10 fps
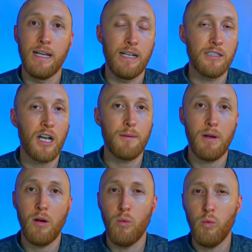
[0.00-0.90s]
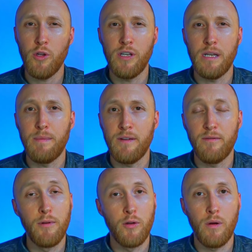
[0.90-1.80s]
and talk about what you need to be
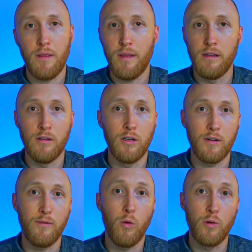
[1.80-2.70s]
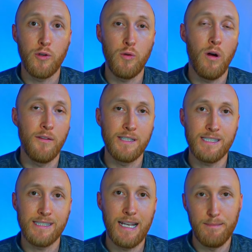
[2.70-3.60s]
familiar with and look forward to on this
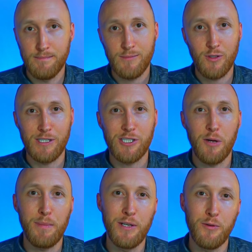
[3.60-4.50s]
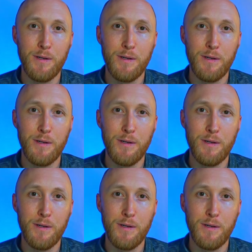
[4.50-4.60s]
exam. So let's jump into